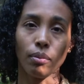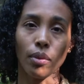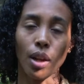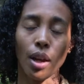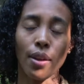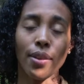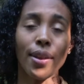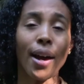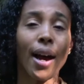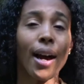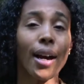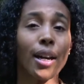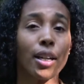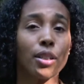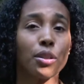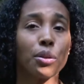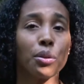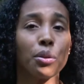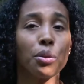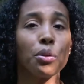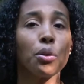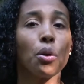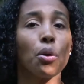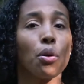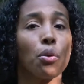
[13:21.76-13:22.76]
the highest
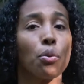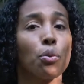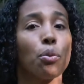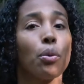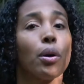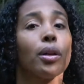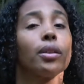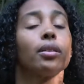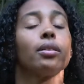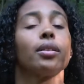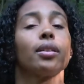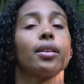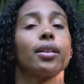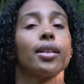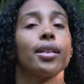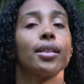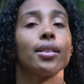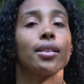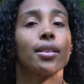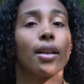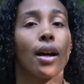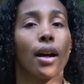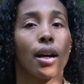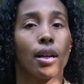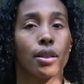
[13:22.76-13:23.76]
good, or what is
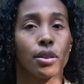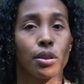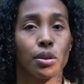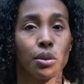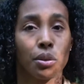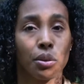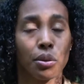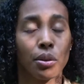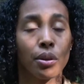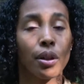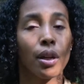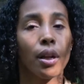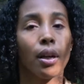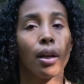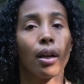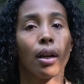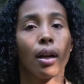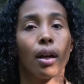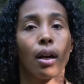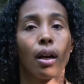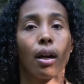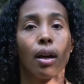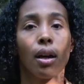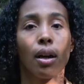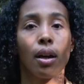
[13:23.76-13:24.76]
the highest good,
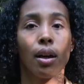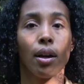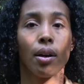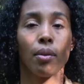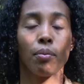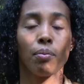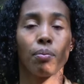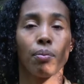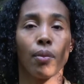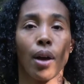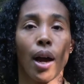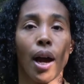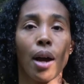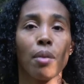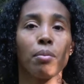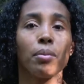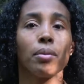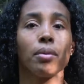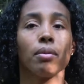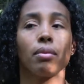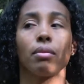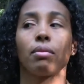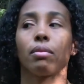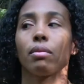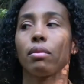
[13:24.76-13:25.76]

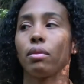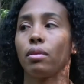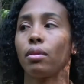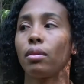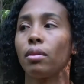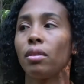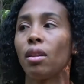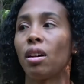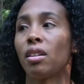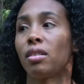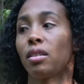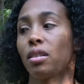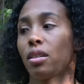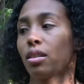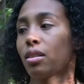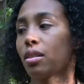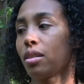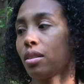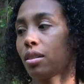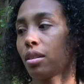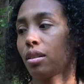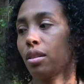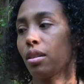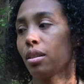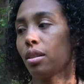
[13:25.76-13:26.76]
I'm not.
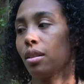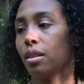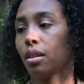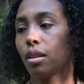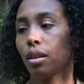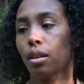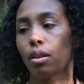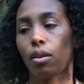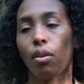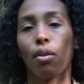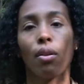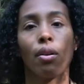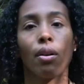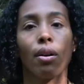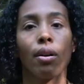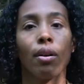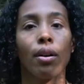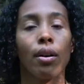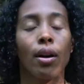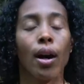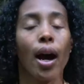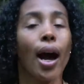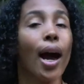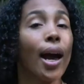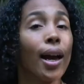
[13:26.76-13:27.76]

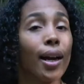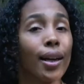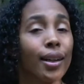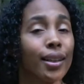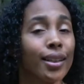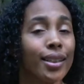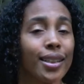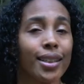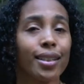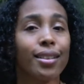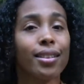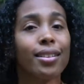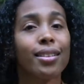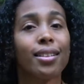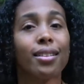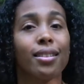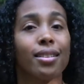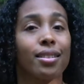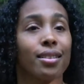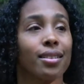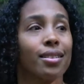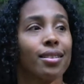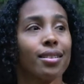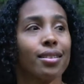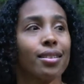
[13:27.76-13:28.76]
I didn't
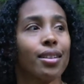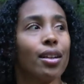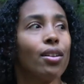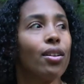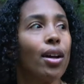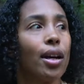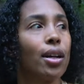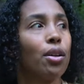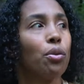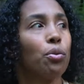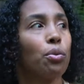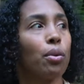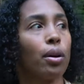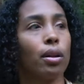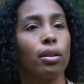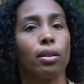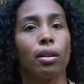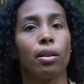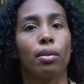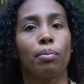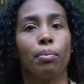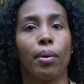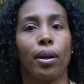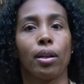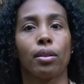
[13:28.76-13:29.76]
tell anyone
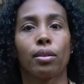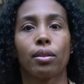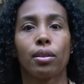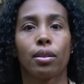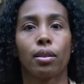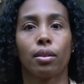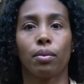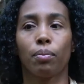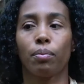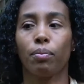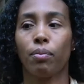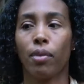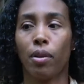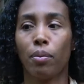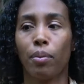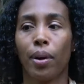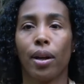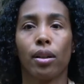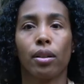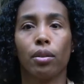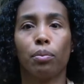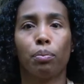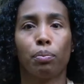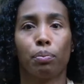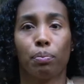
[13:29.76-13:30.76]

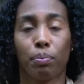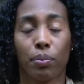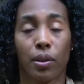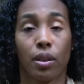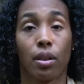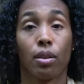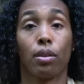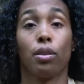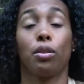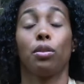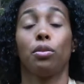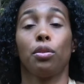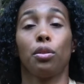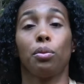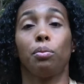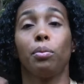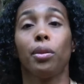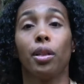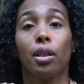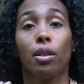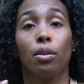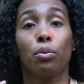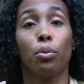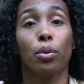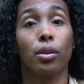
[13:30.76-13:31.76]
about it, because to
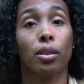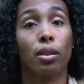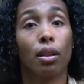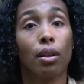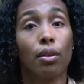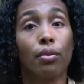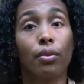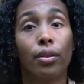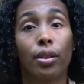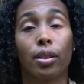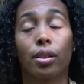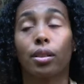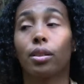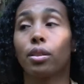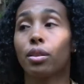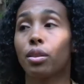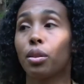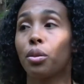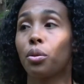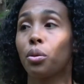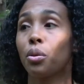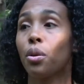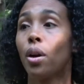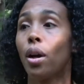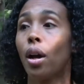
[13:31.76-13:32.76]
me it was obvious.
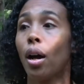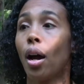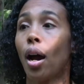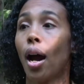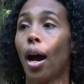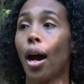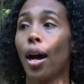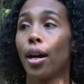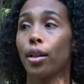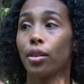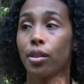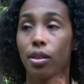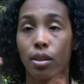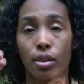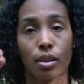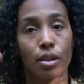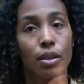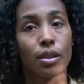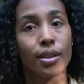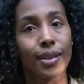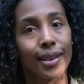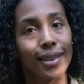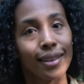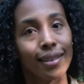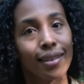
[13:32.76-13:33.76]
So I just
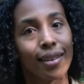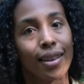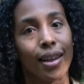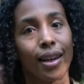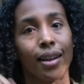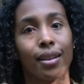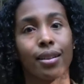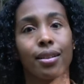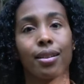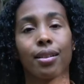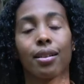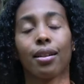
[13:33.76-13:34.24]
did that.